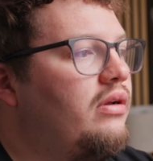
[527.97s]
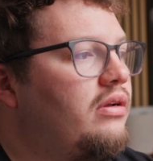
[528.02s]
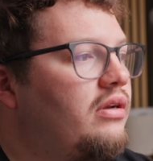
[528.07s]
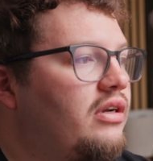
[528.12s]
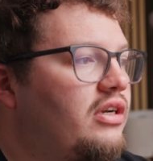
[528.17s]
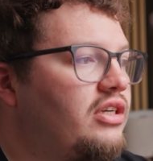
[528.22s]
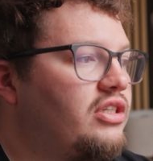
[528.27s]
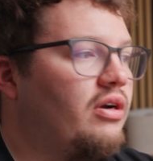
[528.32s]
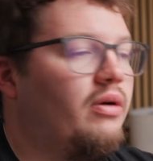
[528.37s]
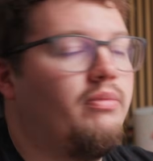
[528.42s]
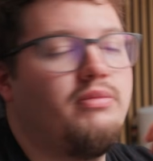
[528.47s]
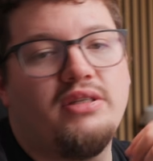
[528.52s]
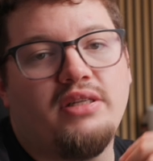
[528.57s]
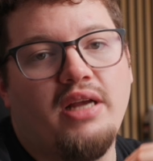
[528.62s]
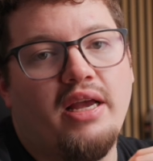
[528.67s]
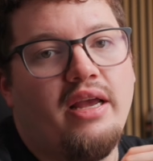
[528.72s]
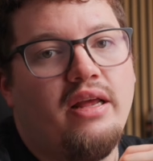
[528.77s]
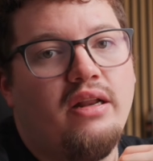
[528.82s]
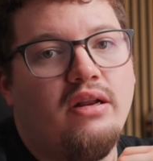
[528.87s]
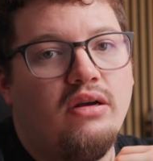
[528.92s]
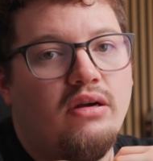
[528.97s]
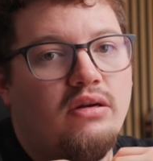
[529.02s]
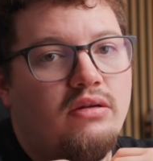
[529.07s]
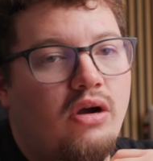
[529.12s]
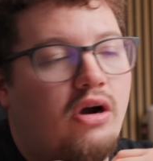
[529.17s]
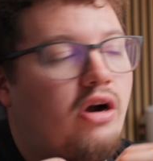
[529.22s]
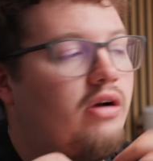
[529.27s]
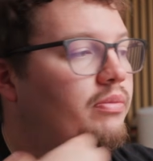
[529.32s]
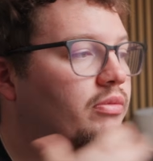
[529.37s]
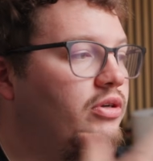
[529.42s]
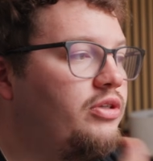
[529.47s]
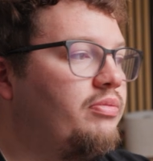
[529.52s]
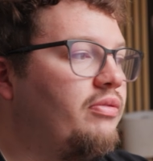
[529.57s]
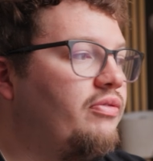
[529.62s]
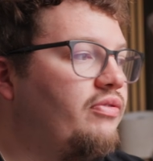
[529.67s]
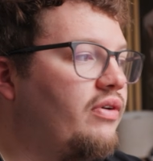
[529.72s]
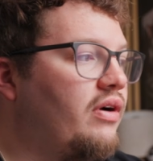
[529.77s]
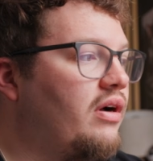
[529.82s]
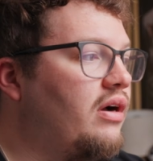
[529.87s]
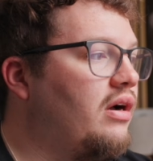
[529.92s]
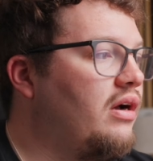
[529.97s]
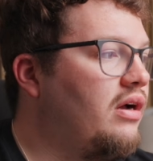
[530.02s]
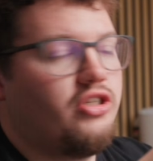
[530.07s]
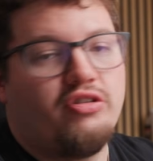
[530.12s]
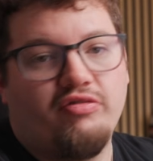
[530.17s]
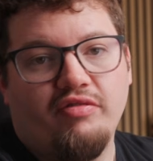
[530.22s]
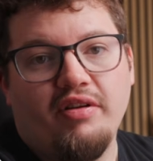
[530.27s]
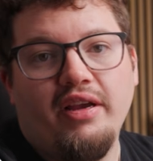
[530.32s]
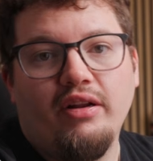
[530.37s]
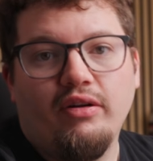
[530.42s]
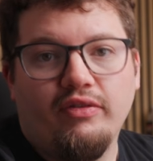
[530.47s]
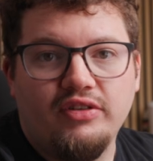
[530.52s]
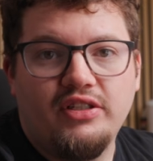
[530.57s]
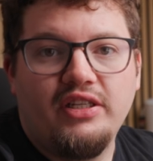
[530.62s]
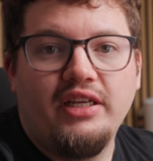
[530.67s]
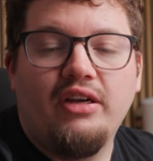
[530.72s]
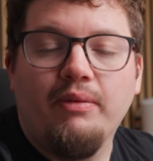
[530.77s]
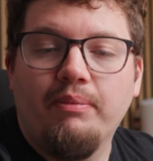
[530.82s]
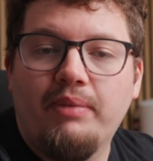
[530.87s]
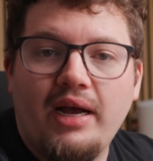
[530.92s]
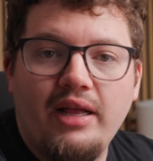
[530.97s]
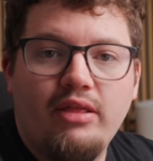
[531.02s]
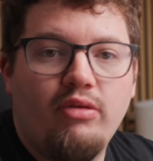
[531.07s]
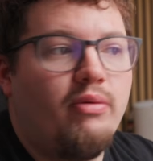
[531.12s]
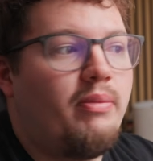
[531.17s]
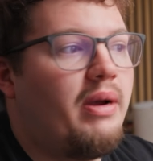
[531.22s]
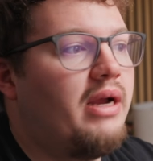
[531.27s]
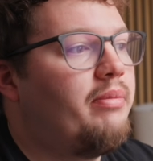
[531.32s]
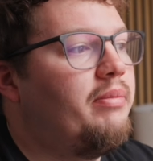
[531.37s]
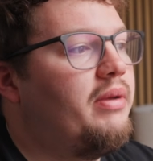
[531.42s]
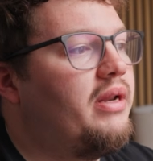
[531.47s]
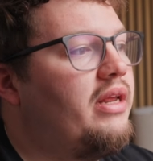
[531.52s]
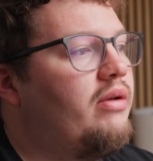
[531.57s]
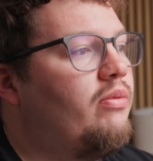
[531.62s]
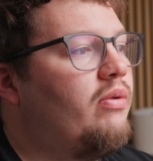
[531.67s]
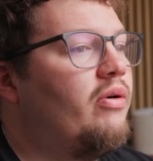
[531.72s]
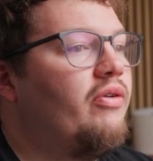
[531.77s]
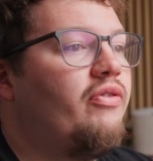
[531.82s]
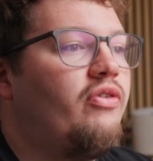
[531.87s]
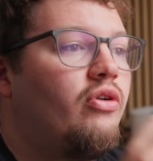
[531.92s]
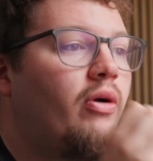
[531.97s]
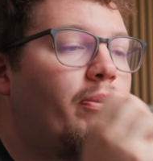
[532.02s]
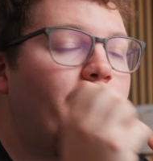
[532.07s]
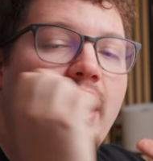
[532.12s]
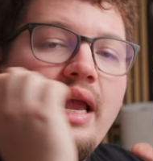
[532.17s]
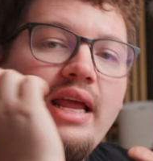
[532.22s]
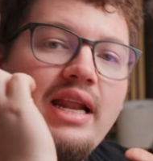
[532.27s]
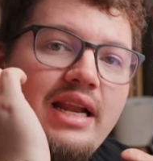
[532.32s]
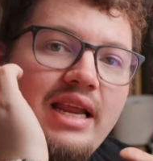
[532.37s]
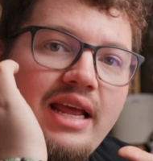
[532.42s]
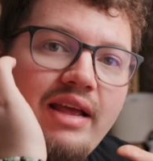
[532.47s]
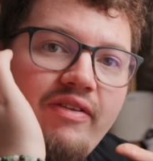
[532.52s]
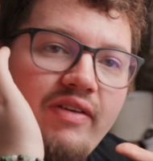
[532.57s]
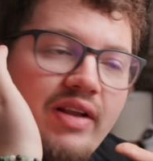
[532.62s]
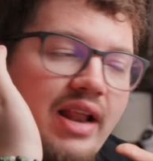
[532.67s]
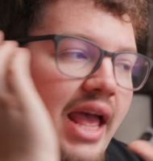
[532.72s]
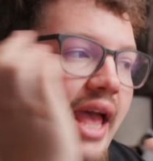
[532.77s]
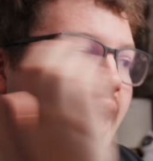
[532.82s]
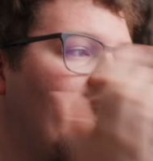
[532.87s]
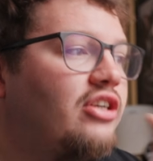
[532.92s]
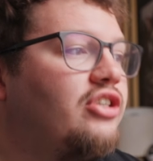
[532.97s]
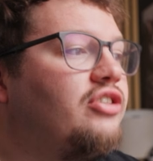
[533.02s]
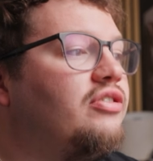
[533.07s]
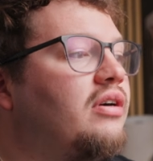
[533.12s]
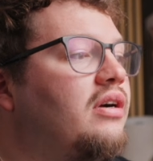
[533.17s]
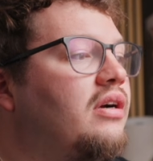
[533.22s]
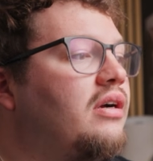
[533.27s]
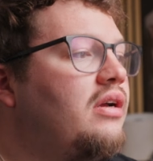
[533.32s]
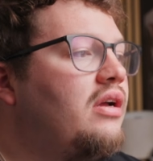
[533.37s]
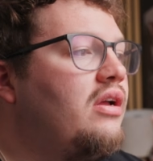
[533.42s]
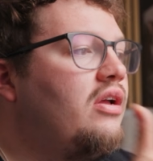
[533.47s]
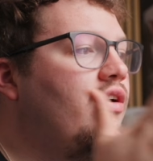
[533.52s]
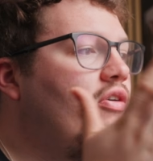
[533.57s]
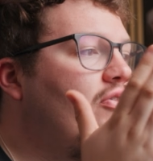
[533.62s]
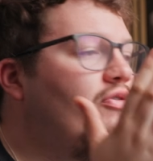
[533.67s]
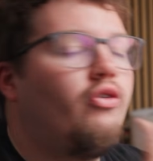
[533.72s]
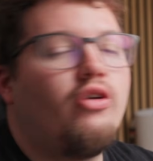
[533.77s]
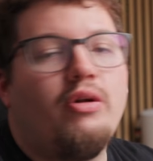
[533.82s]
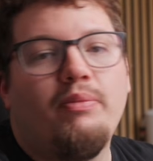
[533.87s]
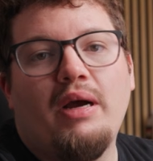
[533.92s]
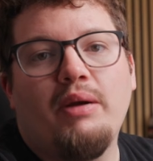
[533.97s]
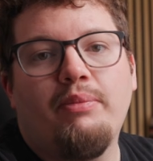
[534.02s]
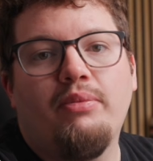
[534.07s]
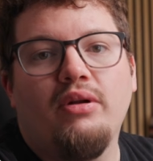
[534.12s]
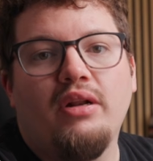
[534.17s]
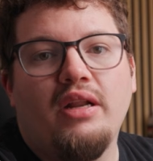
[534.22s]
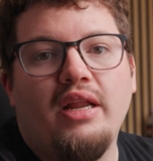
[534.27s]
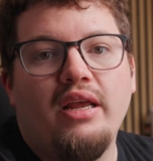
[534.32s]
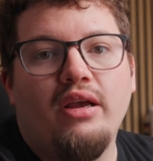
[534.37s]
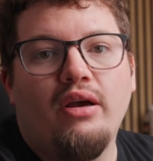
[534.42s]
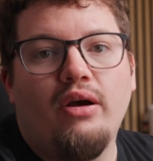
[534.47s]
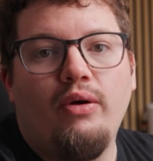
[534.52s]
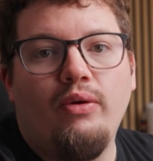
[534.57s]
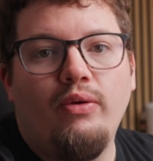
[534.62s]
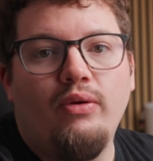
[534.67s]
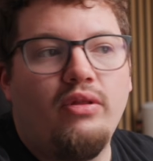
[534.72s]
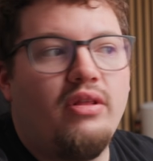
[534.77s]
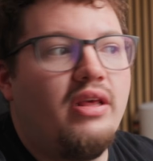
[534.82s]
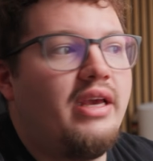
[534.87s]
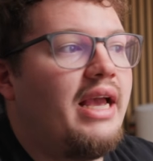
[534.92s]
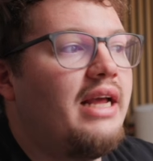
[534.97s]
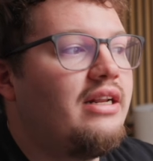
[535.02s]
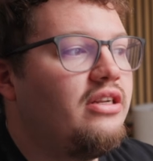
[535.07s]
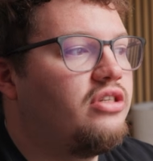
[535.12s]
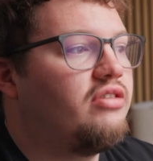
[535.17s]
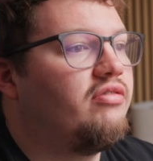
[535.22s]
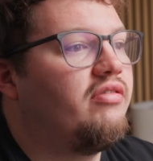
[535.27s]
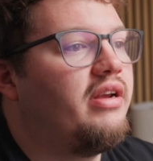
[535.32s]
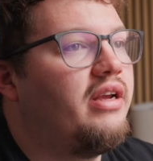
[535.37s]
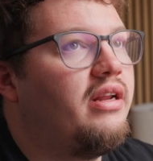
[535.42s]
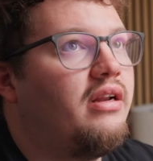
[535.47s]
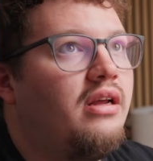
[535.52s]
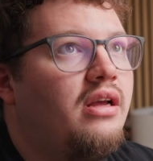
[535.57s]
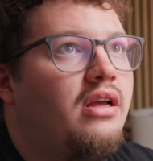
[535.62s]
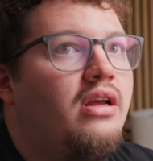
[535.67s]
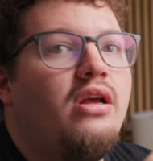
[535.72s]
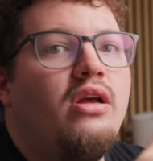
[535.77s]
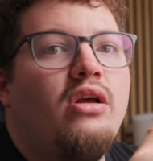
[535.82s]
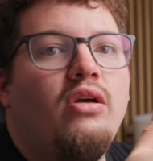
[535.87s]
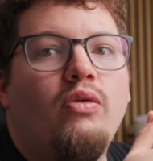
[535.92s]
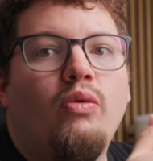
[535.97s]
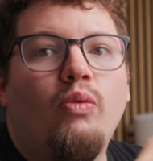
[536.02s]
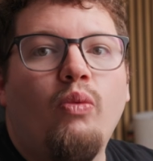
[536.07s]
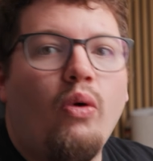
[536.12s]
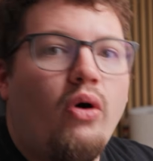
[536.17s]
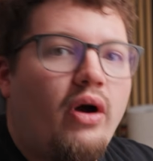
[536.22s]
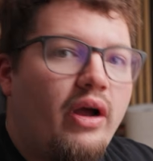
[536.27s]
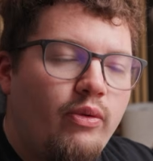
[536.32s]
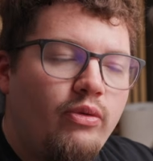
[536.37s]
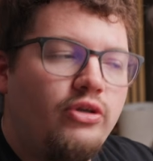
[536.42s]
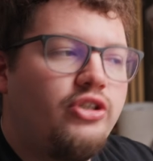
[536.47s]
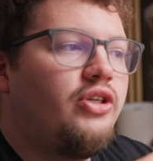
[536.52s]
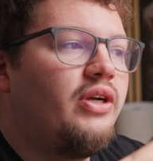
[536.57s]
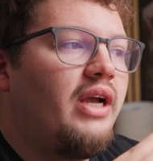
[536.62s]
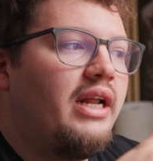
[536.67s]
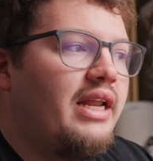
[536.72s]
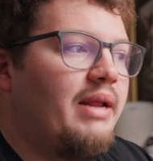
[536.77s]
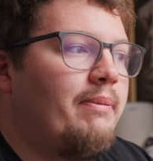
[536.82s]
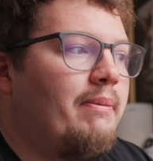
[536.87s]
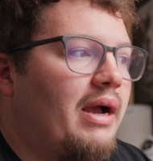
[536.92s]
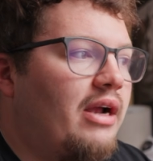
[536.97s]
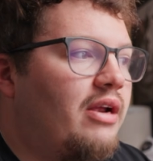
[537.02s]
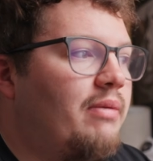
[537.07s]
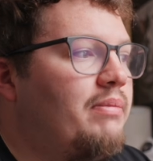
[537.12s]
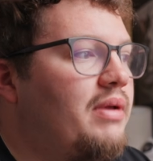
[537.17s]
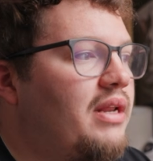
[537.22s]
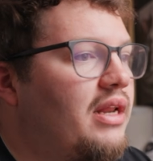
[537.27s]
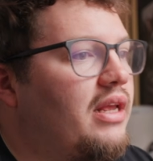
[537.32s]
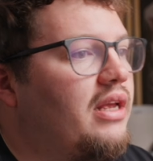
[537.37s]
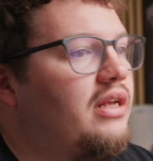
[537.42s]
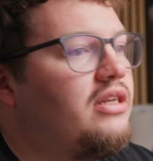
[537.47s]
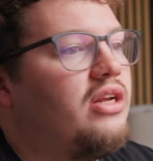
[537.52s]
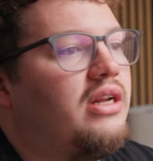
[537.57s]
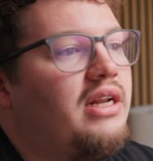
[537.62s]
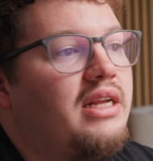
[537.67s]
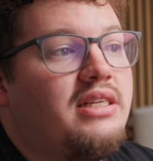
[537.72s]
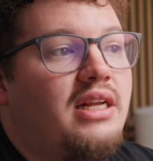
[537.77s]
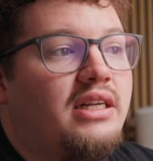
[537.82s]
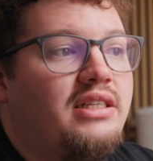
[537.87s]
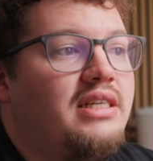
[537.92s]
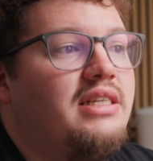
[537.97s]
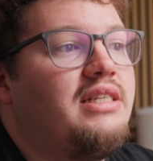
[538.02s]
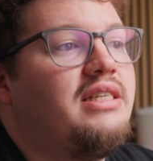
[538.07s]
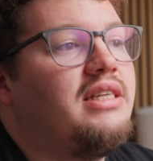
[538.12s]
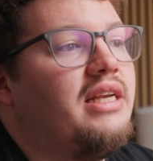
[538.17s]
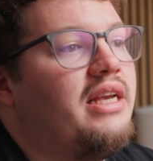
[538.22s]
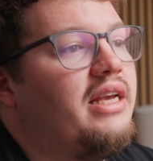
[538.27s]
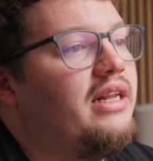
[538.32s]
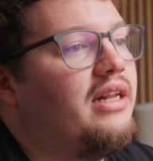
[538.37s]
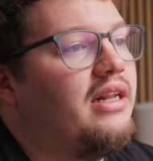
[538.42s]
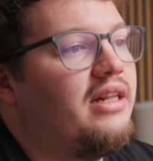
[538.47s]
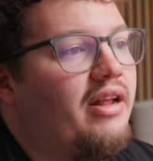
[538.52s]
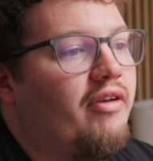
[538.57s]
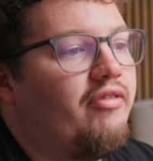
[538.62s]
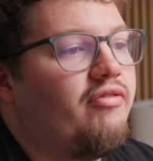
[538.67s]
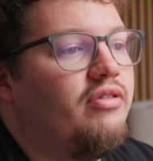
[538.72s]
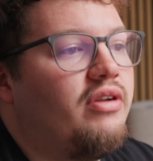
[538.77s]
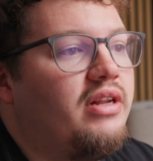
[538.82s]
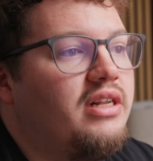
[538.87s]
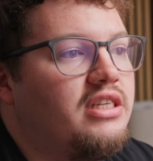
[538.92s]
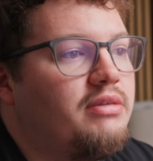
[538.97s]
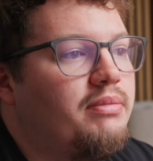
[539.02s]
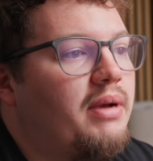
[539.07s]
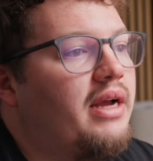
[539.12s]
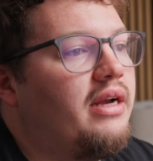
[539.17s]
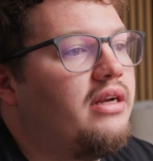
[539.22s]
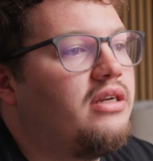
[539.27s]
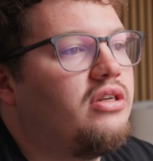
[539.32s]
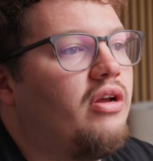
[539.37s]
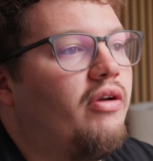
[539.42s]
Because I'm saying I'd much prefer a screen, obviously, compared to a Mac Mini. Well, if you're not paying anything extra for the MacBook Neo to get the screen, why would you get the Mac Mini? So let's actually see the difference in specs.